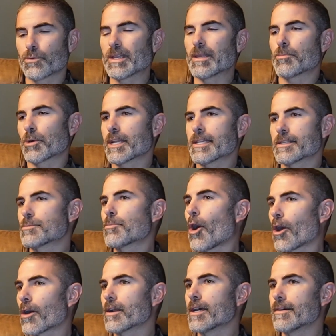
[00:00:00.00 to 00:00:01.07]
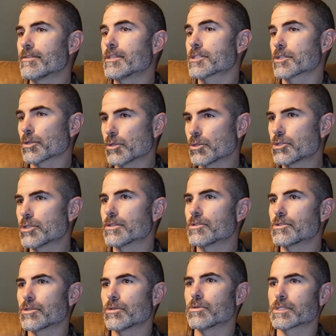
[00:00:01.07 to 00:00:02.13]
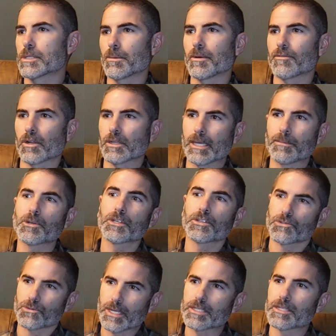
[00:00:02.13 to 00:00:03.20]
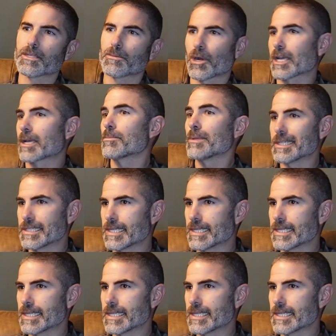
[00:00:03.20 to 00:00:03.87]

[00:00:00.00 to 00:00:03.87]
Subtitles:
3D printing is part of the solution to some of our labor constraints in the marketplace